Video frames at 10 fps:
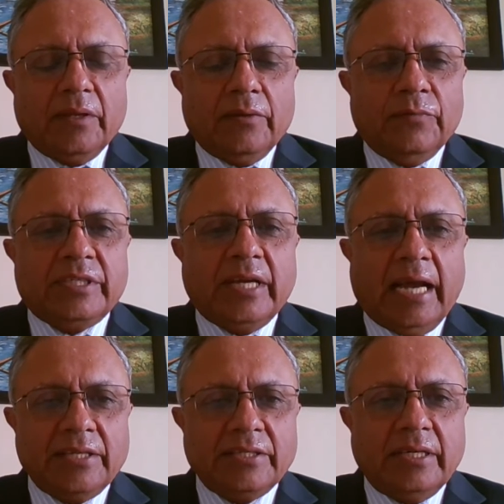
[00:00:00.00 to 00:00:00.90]
which
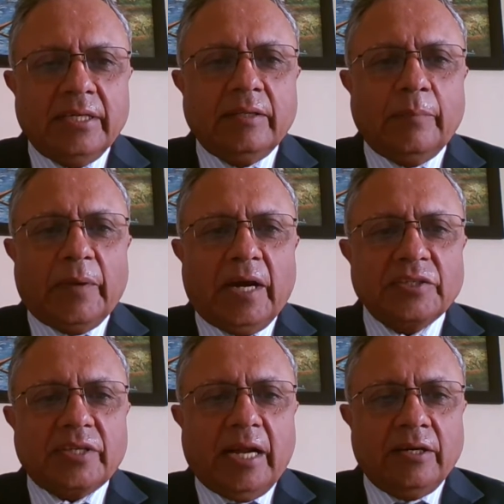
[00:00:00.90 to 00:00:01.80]
has in the
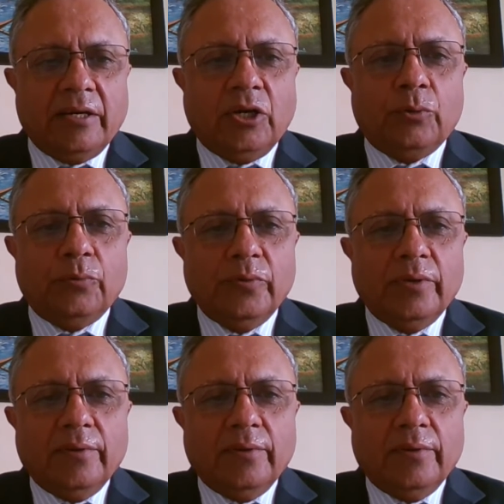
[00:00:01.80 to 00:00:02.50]
past and now